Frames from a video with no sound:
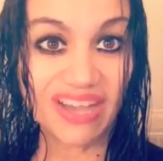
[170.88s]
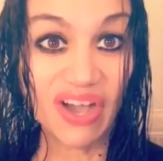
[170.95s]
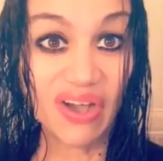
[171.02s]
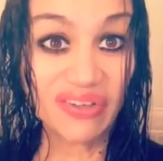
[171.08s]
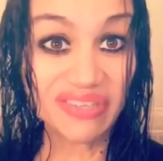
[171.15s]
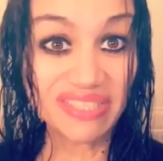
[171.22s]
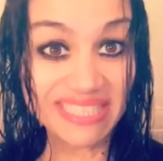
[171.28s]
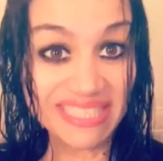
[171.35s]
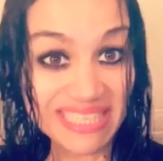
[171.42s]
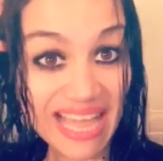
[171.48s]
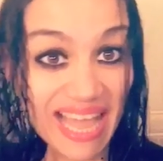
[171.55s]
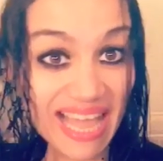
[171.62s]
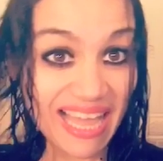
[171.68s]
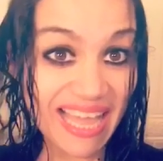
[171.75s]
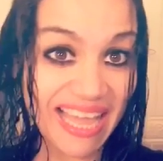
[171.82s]
All
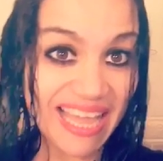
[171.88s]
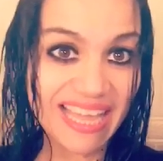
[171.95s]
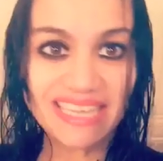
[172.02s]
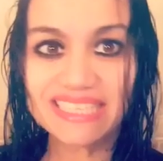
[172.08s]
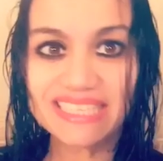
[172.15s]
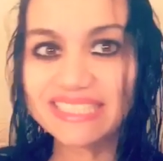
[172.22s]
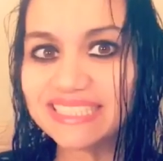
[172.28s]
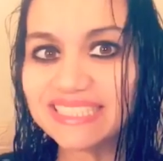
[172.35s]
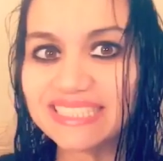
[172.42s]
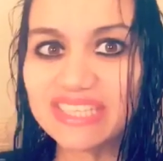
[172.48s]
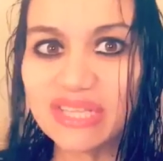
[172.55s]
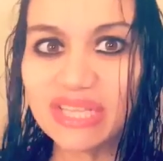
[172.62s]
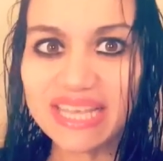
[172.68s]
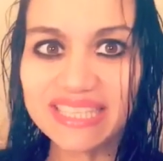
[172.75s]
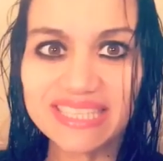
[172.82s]
done.
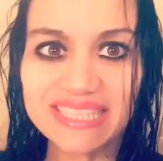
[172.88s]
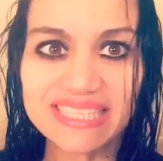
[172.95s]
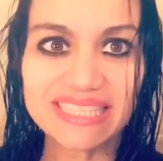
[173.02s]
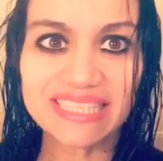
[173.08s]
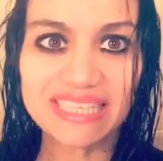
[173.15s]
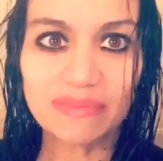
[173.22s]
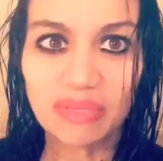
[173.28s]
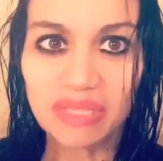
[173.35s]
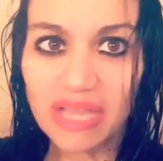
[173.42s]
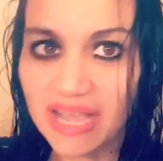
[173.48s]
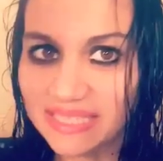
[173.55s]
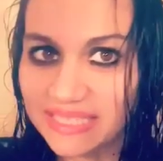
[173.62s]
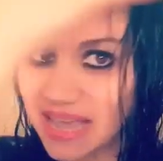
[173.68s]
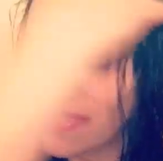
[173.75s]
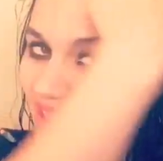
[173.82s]
You like this lip
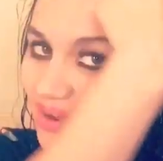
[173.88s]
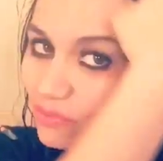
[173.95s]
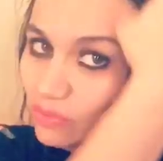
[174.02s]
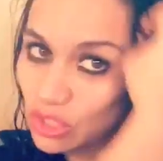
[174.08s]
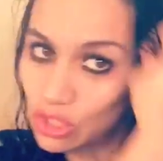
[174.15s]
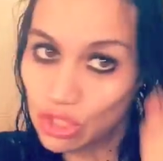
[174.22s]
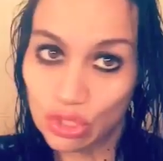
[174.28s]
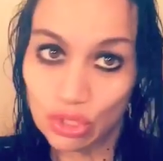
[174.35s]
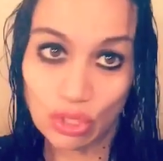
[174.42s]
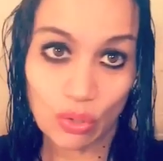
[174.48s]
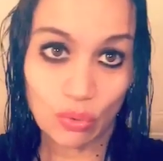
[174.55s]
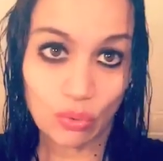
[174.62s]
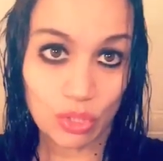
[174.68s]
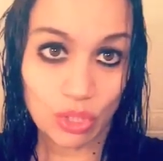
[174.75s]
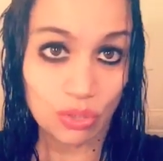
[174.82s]
gloss? I thought it was
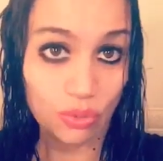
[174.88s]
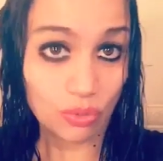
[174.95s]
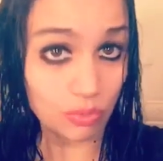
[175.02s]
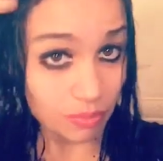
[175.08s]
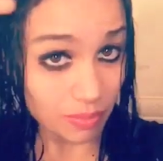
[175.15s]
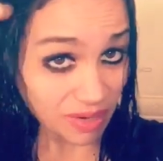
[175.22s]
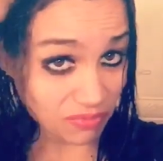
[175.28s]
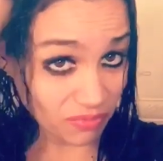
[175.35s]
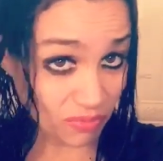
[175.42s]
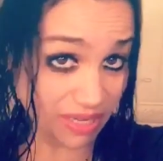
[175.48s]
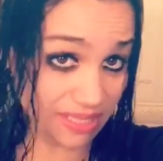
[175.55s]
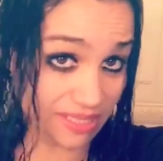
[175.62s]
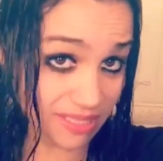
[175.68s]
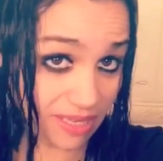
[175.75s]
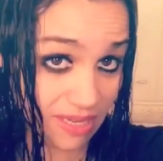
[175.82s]
so cute. My
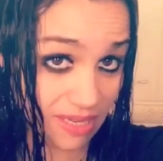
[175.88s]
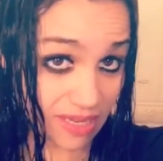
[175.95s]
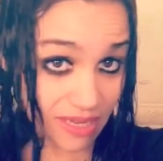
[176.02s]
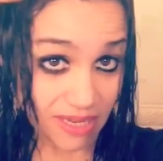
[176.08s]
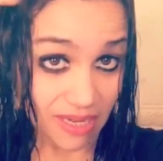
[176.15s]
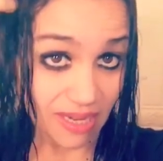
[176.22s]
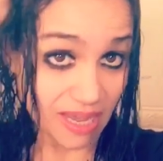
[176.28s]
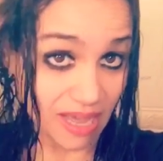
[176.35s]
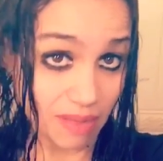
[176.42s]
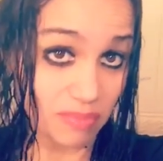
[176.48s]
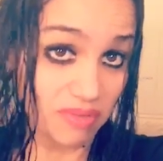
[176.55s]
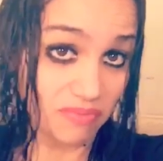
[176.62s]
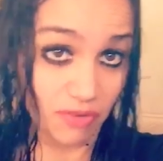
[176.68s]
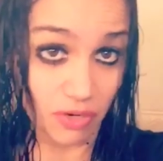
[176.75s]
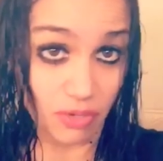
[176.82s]
friend got
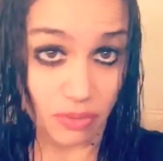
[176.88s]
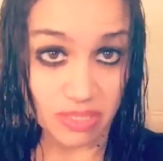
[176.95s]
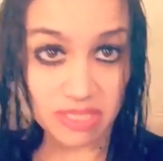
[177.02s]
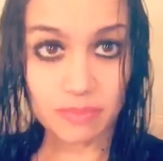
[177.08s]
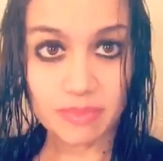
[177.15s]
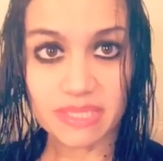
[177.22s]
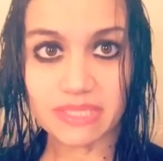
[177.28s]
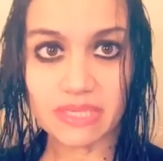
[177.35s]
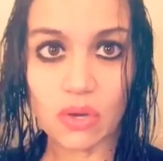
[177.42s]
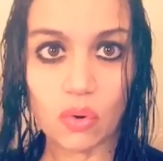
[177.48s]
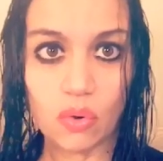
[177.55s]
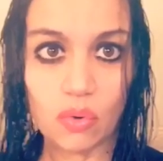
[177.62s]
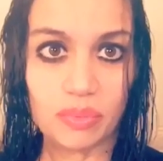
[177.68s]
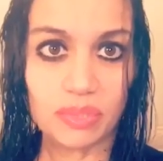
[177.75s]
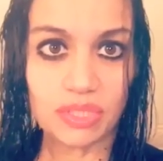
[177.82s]
me for Christmas a
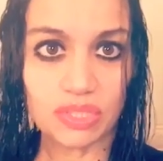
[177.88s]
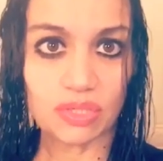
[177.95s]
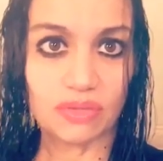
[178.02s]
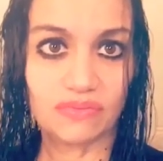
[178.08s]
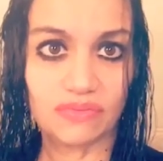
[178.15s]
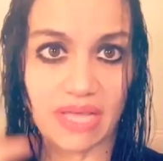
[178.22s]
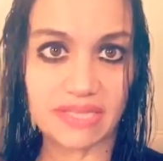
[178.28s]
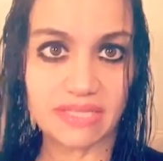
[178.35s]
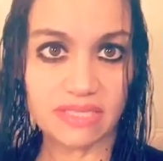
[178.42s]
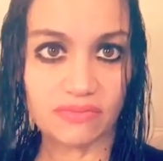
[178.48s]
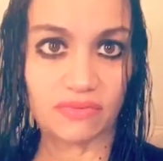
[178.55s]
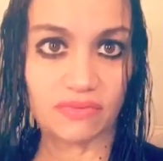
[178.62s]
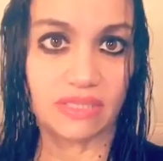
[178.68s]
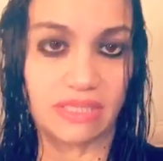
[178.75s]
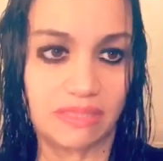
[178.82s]
whole bunch of like
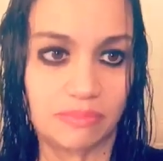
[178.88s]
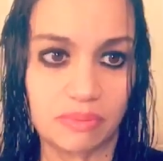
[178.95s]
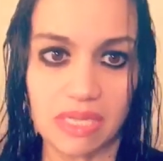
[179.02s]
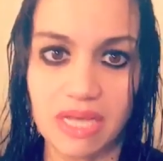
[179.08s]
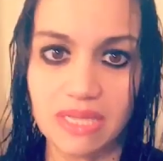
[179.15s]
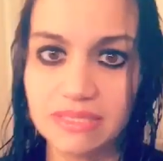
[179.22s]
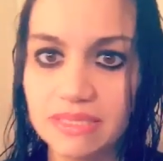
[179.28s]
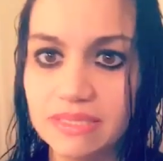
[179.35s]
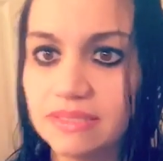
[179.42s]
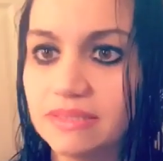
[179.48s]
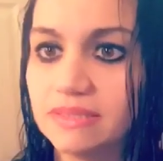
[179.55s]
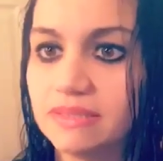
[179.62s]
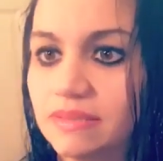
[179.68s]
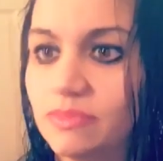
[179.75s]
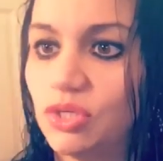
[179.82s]
different lip
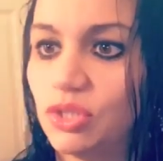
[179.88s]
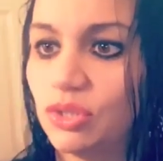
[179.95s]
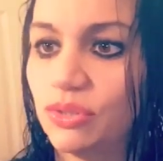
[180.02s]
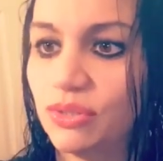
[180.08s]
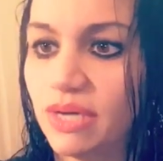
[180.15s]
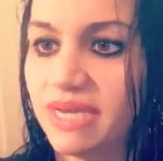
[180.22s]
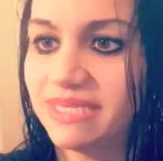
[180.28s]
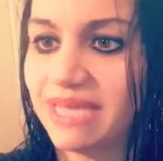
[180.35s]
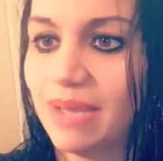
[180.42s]
glosses. Let me show you guys.